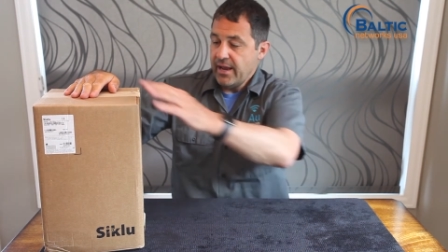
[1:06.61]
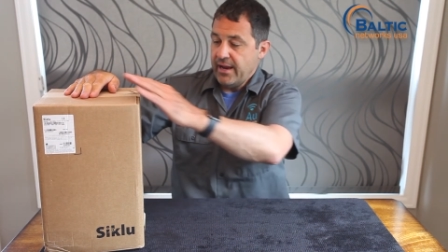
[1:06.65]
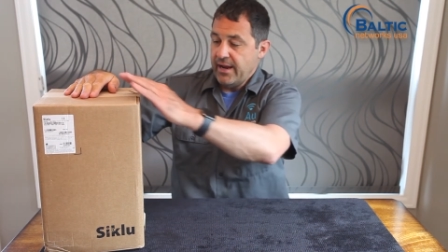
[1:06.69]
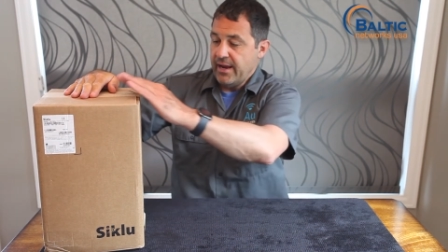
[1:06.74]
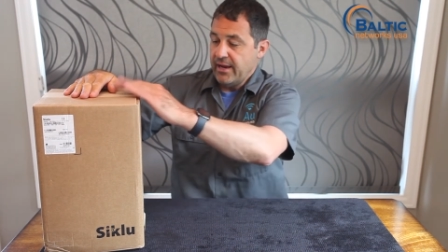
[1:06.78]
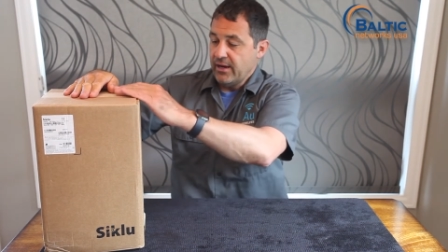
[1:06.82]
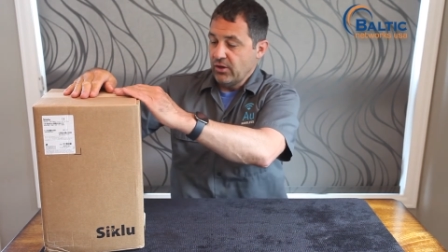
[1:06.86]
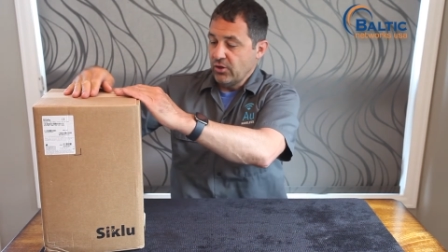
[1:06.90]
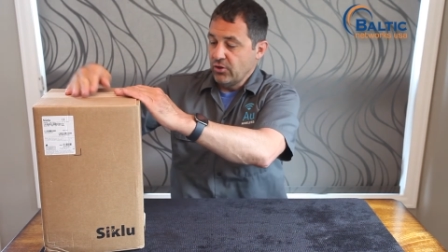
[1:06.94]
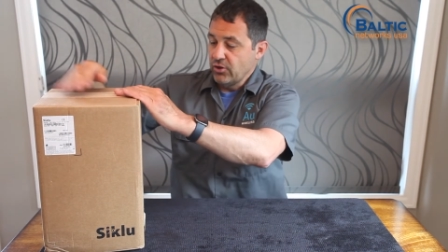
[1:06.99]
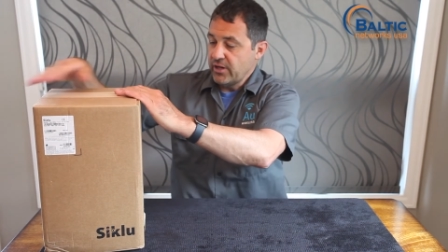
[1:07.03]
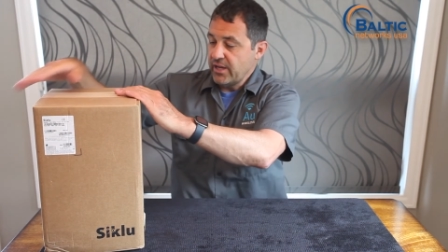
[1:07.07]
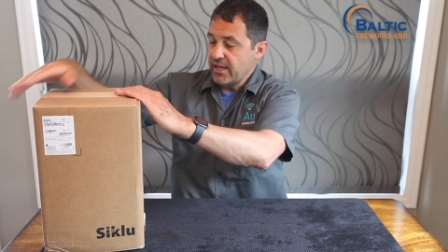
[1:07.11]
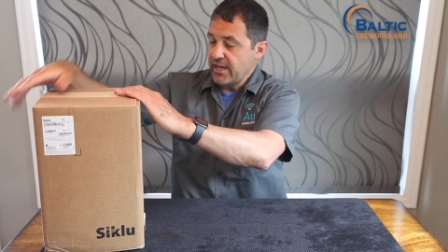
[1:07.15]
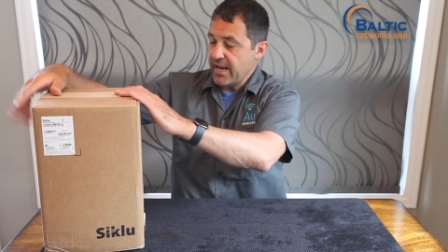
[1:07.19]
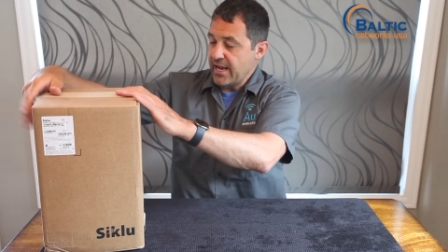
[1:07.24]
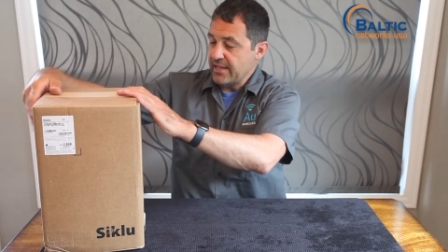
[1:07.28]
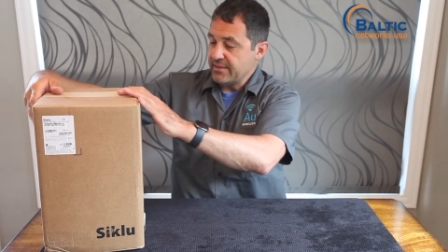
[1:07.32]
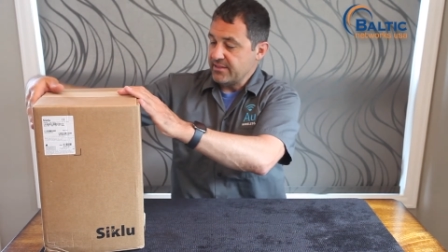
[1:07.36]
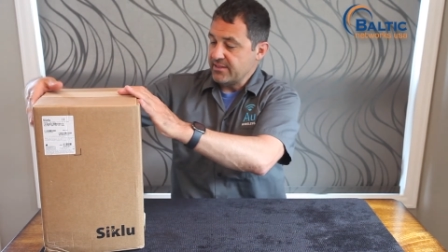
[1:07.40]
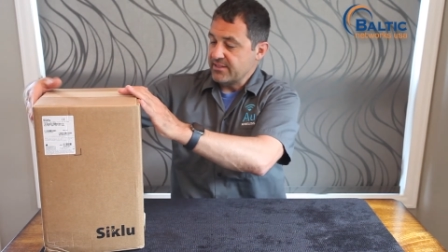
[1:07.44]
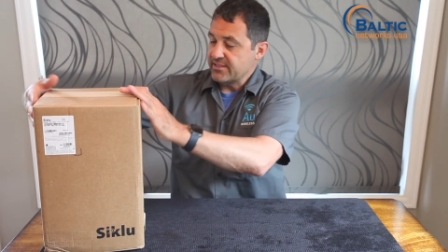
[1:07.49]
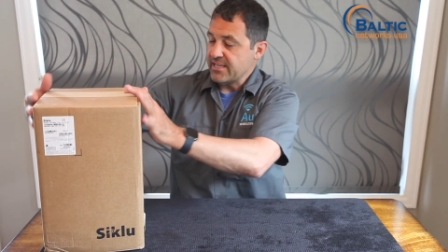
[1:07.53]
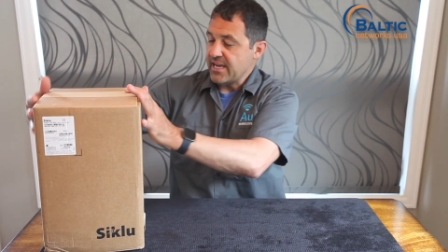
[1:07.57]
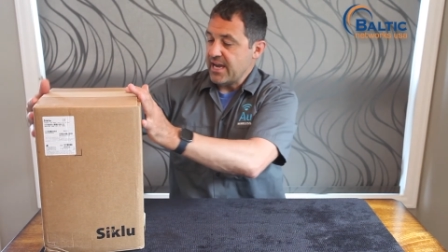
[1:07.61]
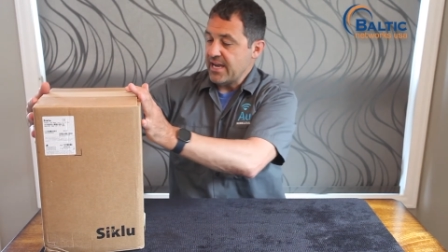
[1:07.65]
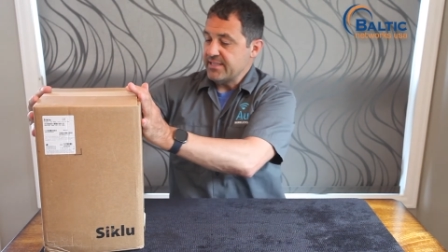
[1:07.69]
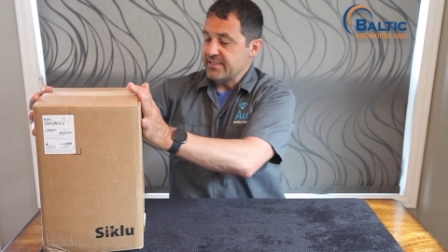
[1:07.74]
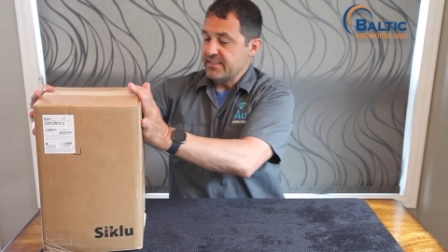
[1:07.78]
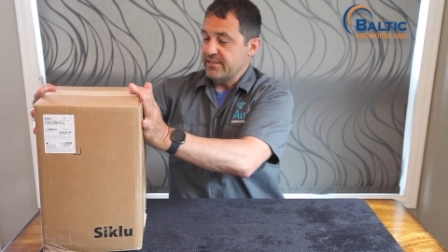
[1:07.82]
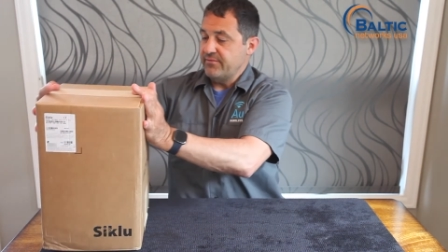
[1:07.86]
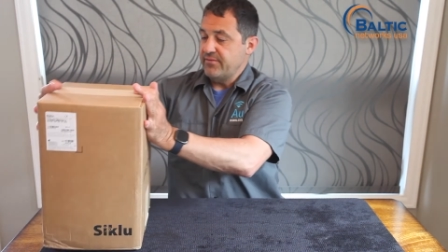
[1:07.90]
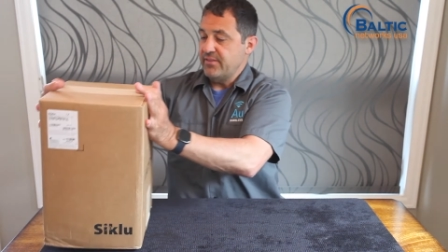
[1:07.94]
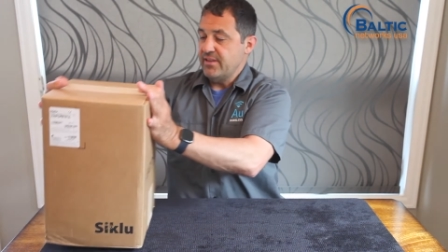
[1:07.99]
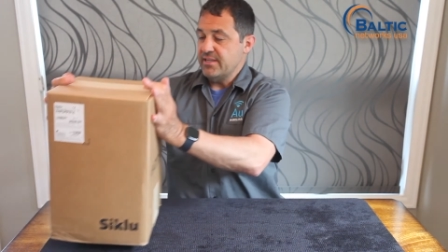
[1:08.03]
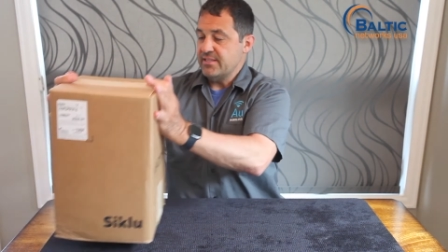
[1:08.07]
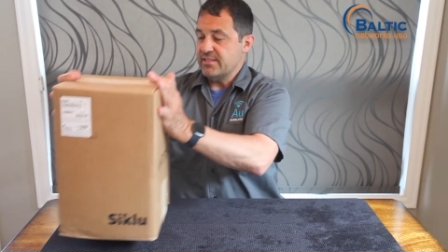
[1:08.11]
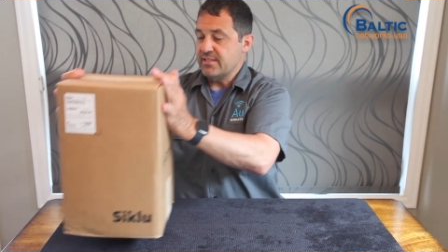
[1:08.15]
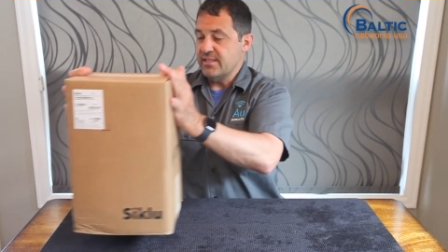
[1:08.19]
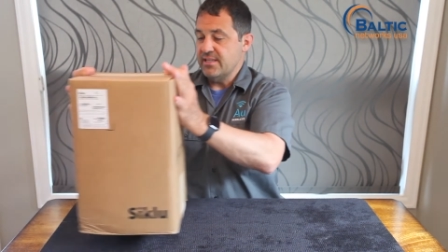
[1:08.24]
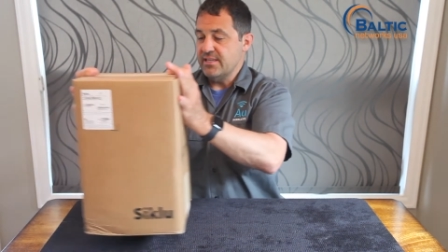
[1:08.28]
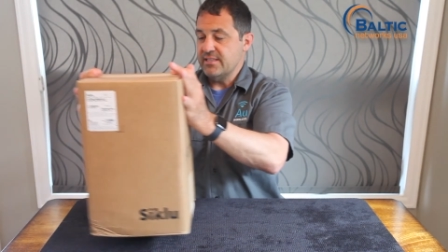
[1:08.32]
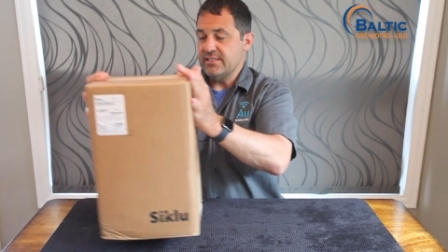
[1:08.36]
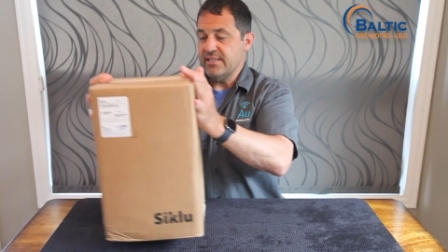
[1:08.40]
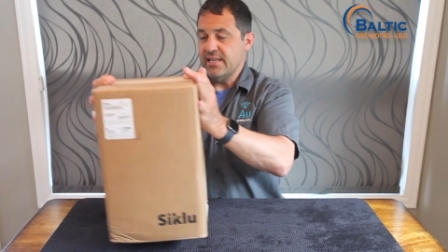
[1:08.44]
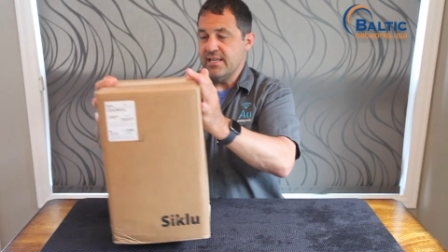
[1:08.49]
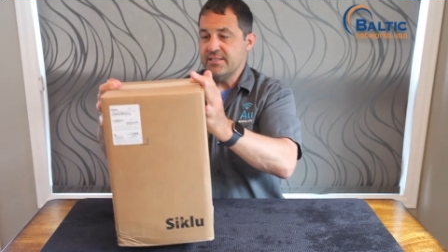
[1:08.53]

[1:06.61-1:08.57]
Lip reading: And looking at the size of this